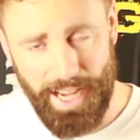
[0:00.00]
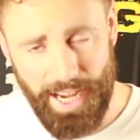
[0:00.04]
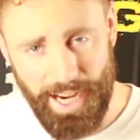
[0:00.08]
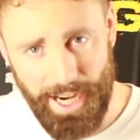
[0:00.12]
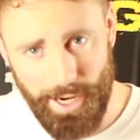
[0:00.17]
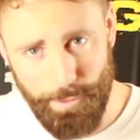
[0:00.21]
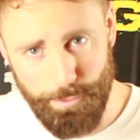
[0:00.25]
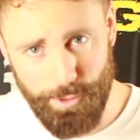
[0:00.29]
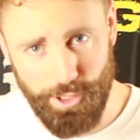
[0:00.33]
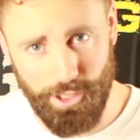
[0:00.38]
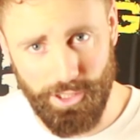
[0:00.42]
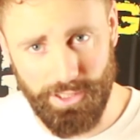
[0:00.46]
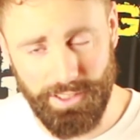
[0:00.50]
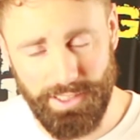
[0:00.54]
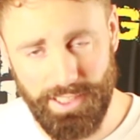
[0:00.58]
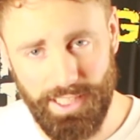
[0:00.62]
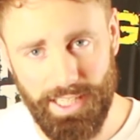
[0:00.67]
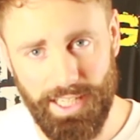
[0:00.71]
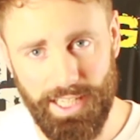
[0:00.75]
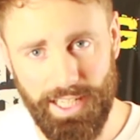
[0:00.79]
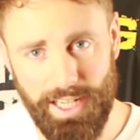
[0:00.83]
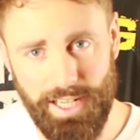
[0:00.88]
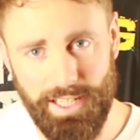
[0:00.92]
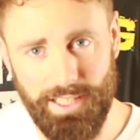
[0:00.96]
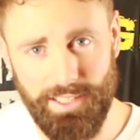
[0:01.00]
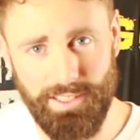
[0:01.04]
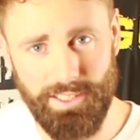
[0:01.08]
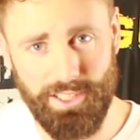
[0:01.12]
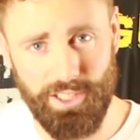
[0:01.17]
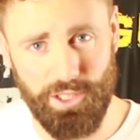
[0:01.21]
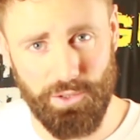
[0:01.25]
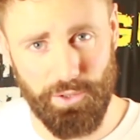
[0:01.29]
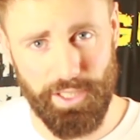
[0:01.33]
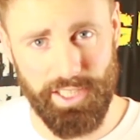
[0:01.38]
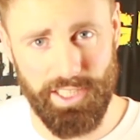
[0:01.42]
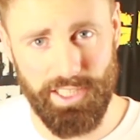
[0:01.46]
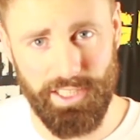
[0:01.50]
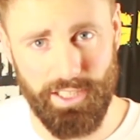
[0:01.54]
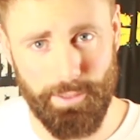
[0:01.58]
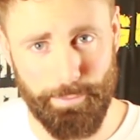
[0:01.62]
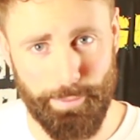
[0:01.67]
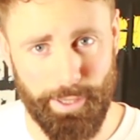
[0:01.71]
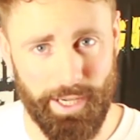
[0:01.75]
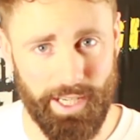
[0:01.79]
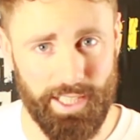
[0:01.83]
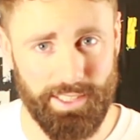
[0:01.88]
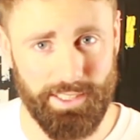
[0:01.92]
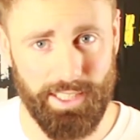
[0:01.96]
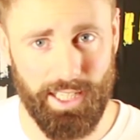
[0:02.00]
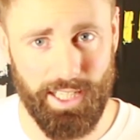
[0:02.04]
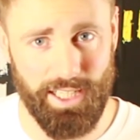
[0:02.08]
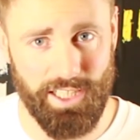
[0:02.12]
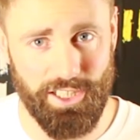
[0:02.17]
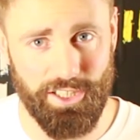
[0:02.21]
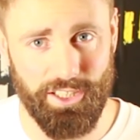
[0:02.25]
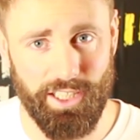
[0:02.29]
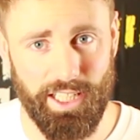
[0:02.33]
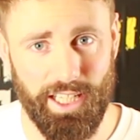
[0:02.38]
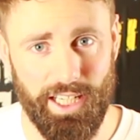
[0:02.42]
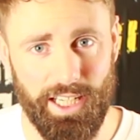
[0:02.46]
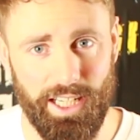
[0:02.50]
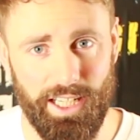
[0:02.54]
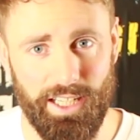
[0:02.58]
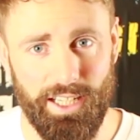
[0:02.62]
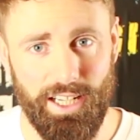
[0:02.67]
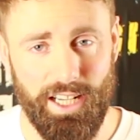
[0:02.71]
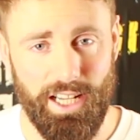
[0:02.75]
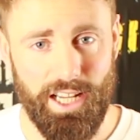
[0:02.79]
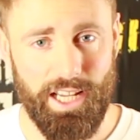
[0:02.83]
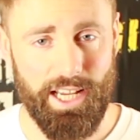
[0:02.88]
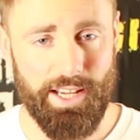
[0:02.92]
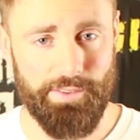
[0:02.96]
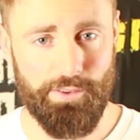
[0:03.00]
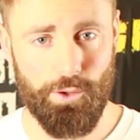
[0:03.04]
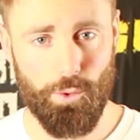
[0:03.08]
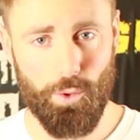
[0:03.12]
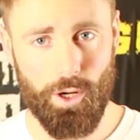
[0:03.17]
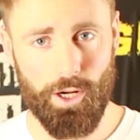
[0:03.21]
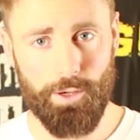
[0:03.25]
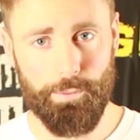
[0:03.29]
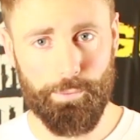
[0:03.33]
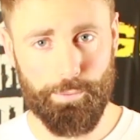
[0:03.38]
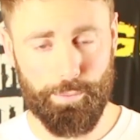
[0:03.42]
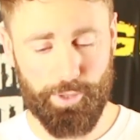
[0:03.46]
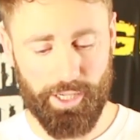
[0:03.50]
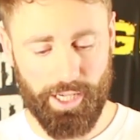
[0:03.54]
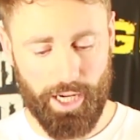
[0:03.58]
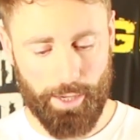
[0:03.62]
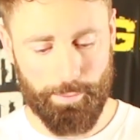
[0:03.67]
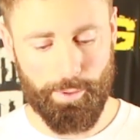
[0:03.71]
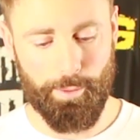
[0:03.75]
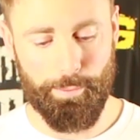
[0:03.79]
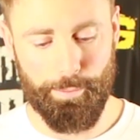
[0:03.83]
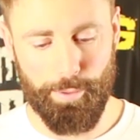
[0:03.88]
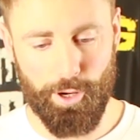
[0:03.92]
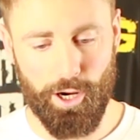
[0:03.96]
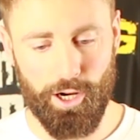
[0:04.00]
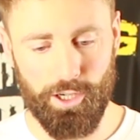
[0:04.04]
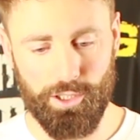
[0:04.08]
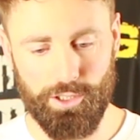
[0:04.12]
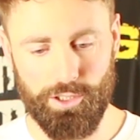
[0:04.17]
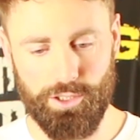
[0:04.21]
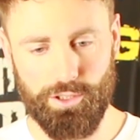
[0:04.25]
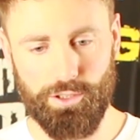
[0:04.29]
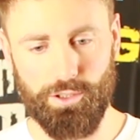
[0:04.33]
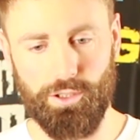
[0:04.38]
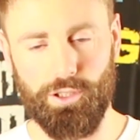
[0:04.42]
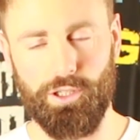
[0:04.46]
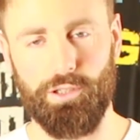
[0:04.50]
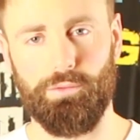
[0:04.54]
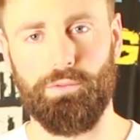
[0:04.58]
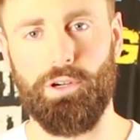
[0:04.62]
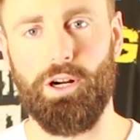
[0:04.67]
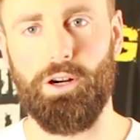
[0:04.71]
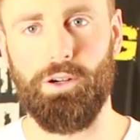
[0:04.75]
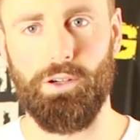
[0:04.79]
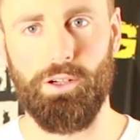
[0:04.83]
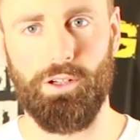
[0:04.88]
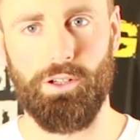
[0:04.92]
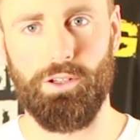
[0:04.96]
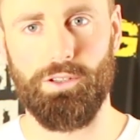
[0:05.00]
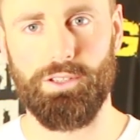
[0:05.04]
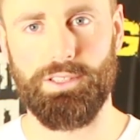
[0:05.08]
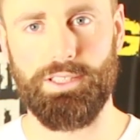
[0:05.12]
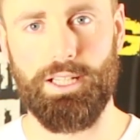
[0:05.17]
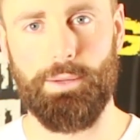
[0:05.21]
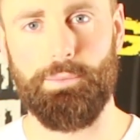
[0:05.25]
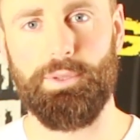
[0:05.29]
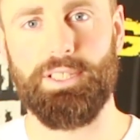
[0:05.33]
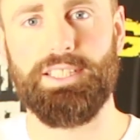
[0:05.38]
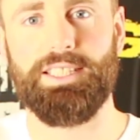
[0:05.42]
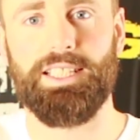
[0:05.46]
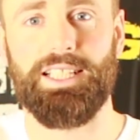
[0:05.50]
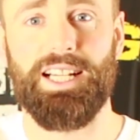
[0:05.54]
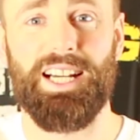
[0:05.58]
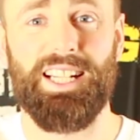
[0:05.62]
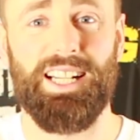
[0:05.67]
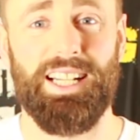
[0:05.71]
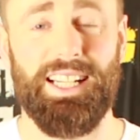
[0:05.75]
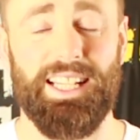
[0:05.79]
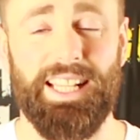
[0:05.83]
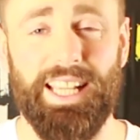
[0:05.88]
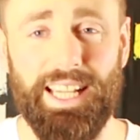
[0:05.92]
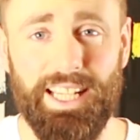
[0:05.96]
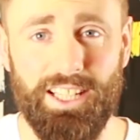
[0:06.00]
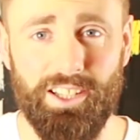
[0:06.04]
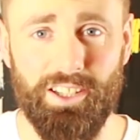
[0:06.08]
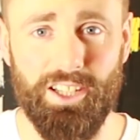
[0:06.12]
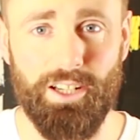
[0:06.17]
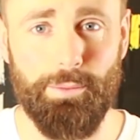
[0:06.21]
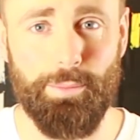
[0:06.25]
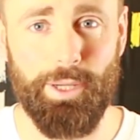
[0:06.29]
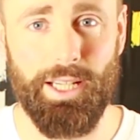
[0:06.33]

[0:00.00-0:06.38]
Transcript: abs on tight, squeezing your butt as hard as you can. If you want, bring up a box or a roller or something to kind of lean on a